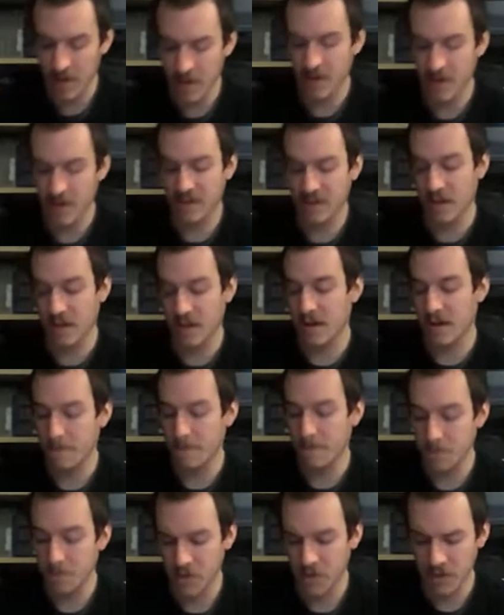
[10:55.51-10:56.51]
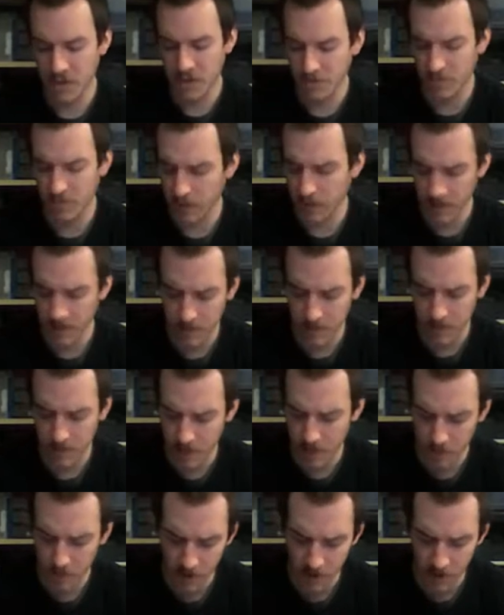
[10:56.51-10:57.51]
It's she's real into
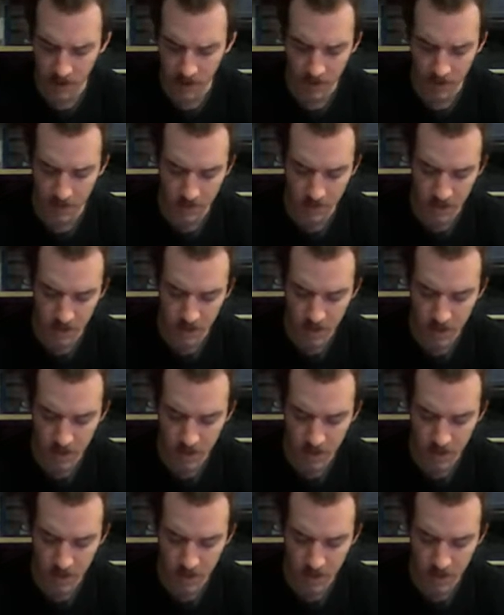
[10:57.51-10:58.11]
pinball games.